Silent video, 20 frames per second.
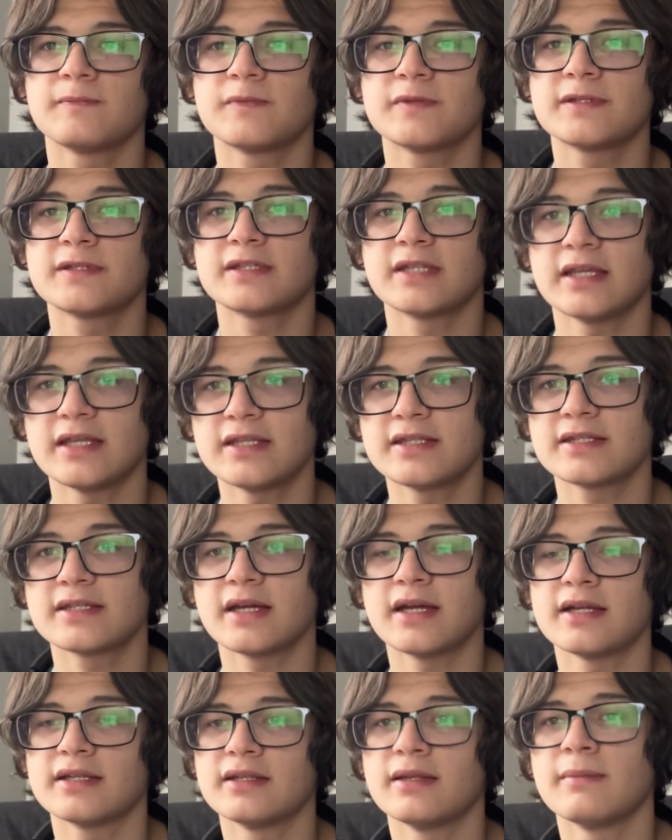states
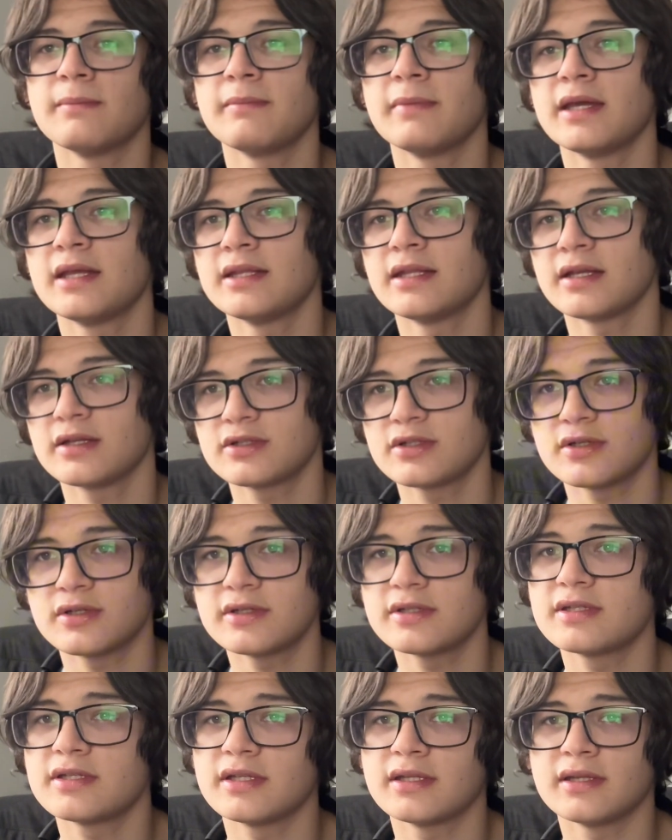are the main
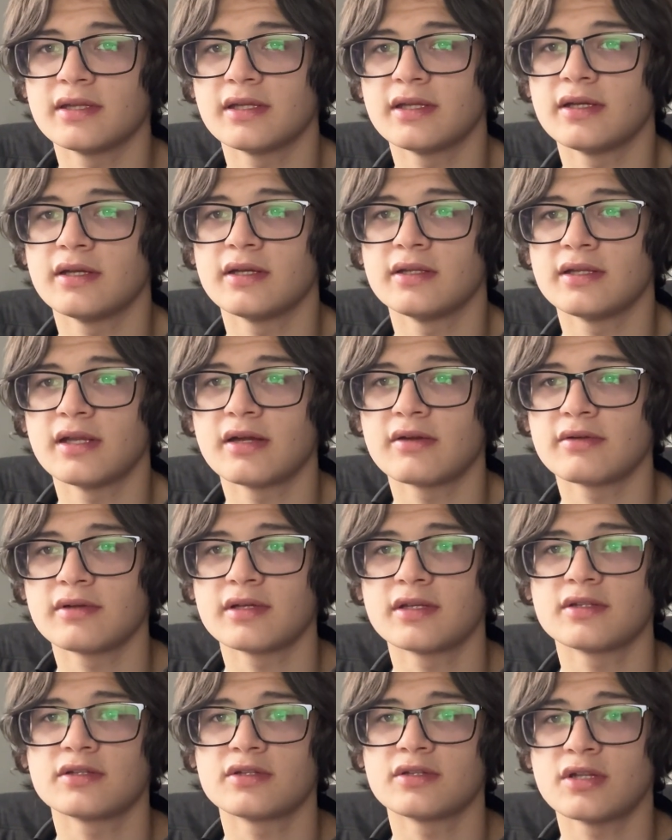actors in the anarchic
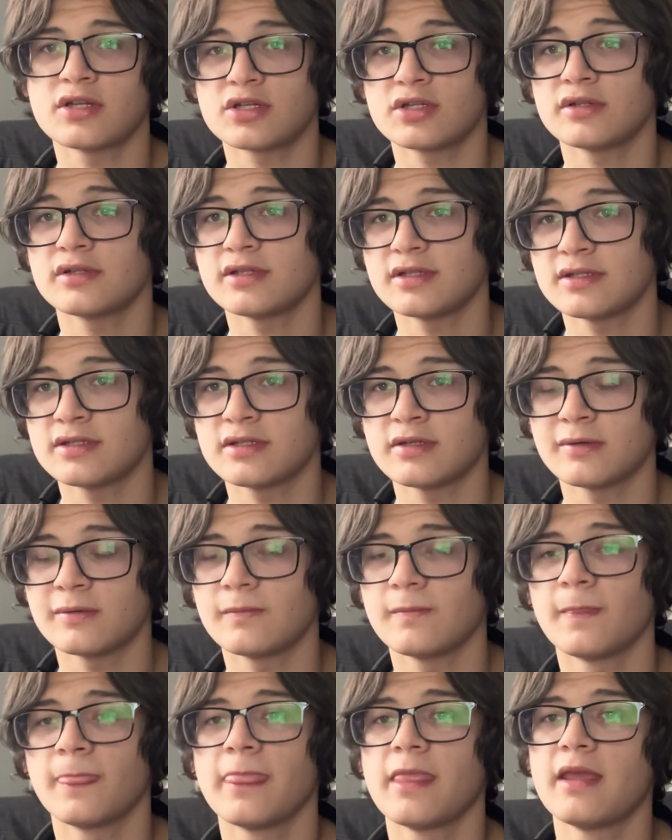international system.
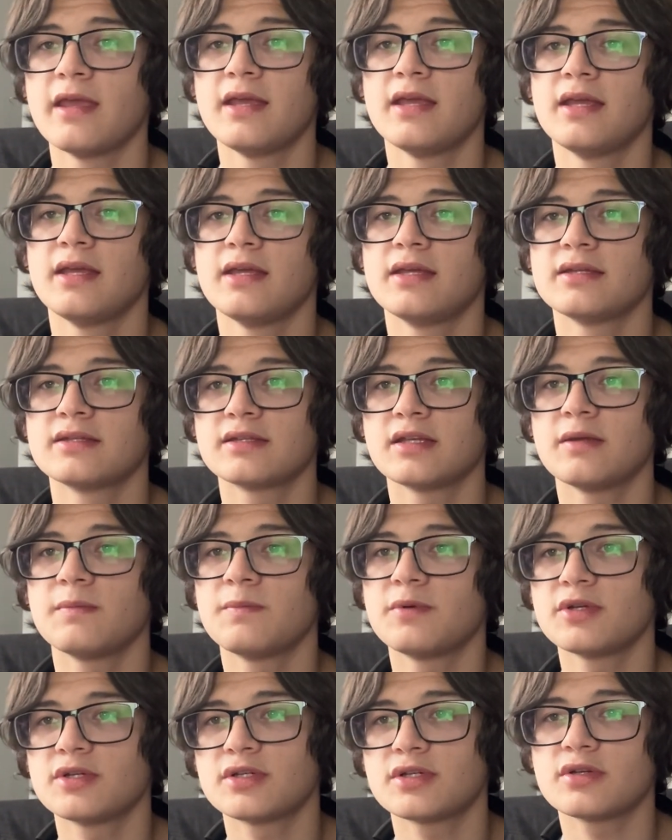They
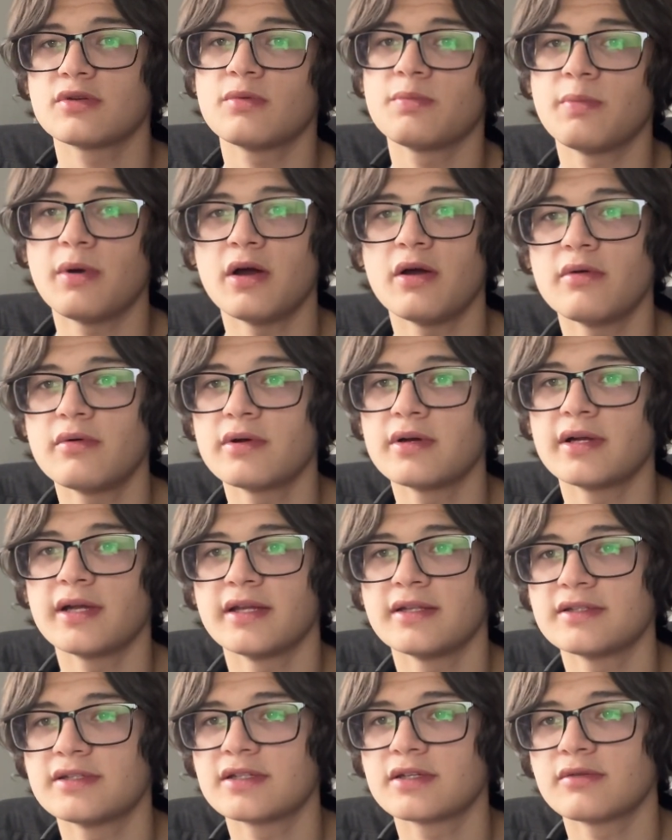pursue power
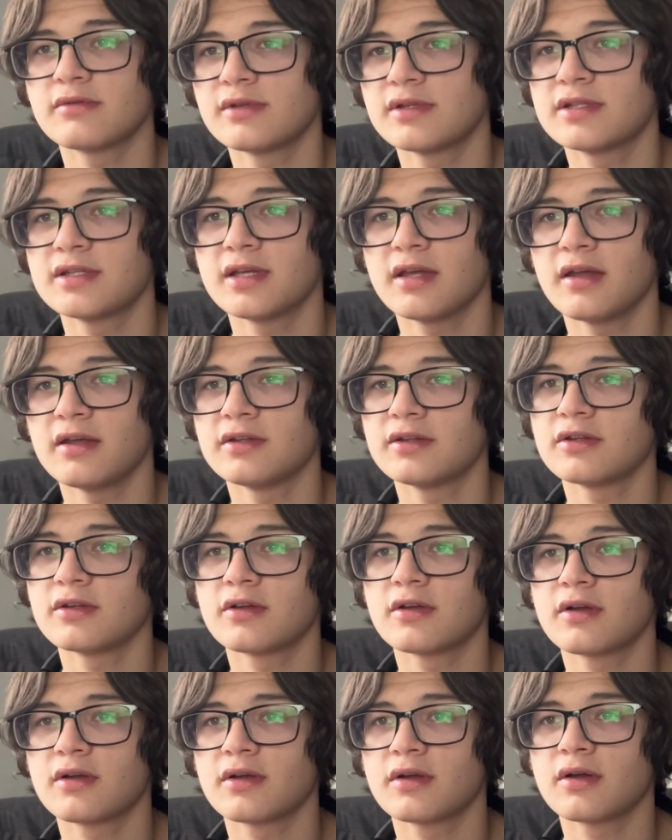and security, and
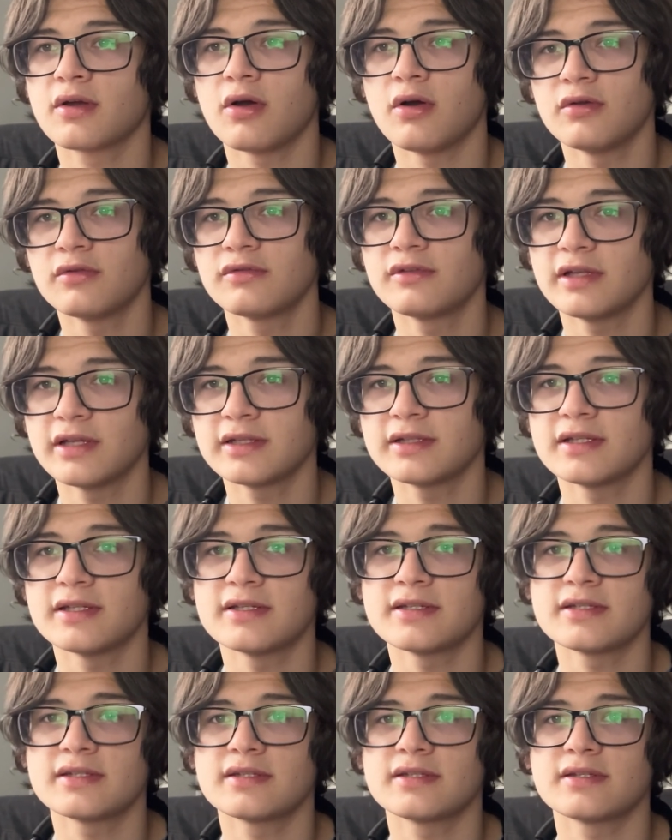conflict
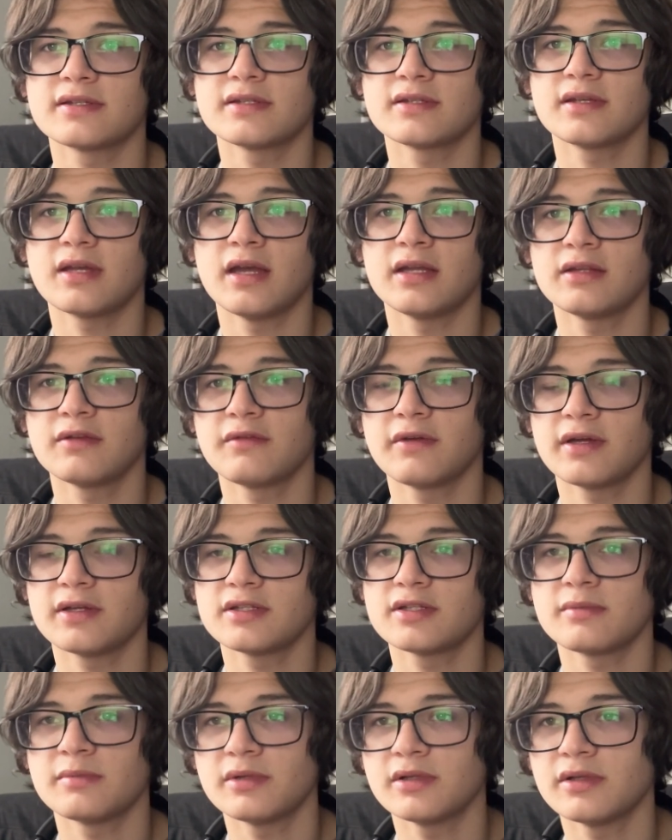is
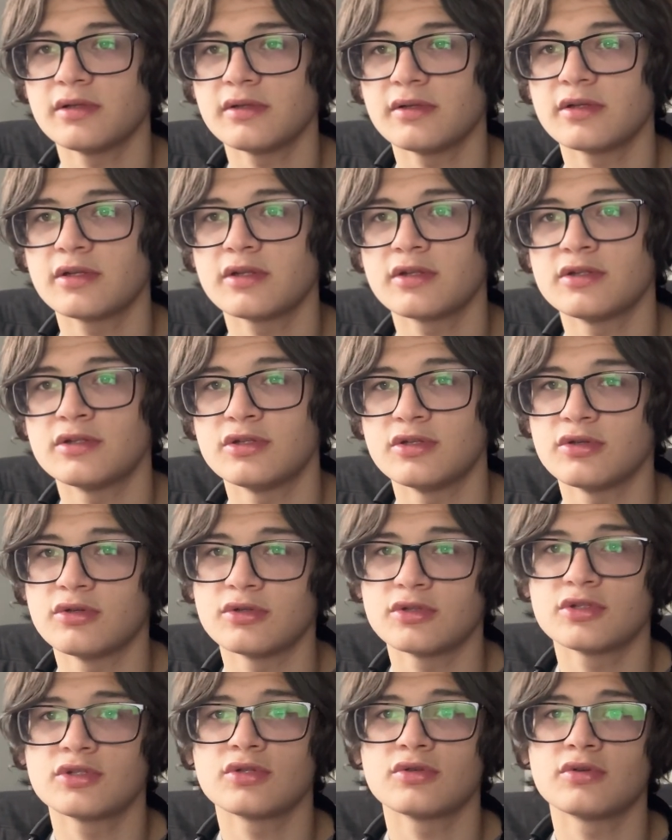unavoidable
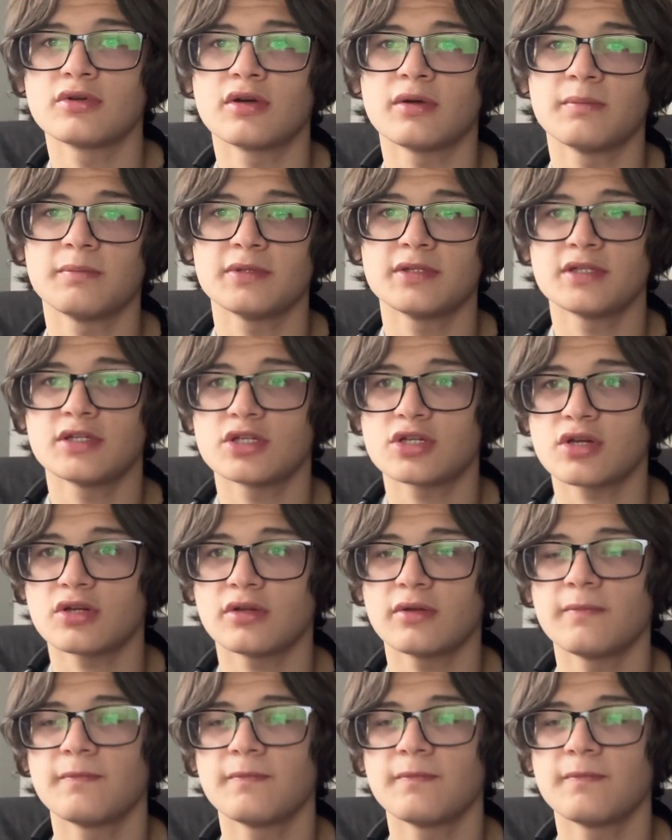due to competition.